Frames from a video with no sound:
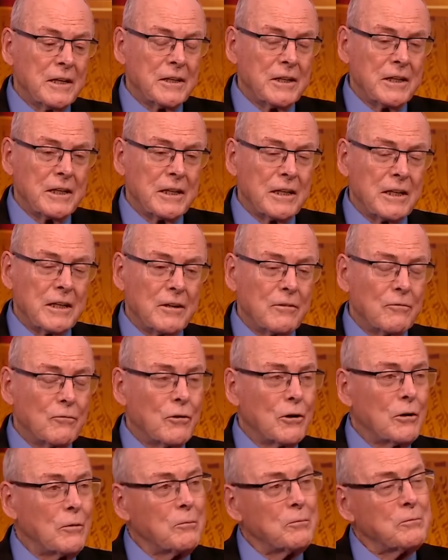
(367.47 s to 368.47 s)
the
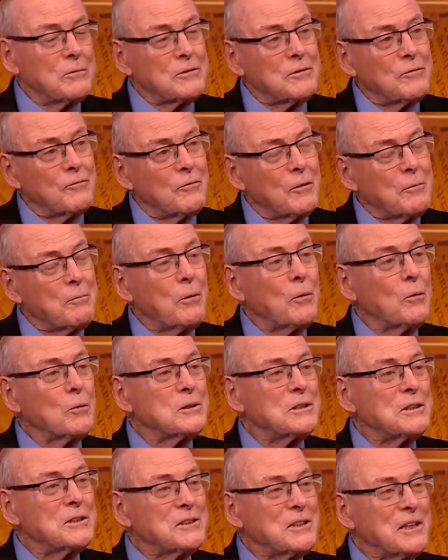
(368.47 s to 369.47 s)
royal
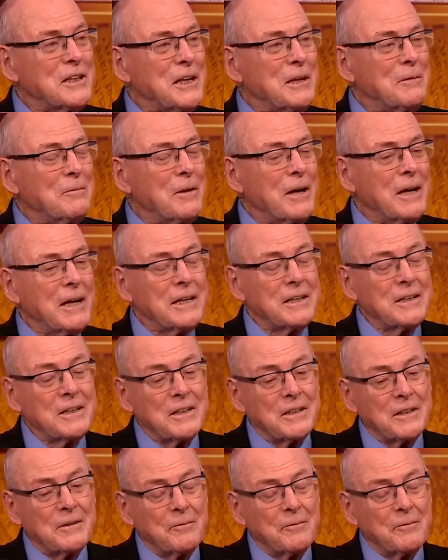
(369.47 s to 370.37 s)
reporting team, and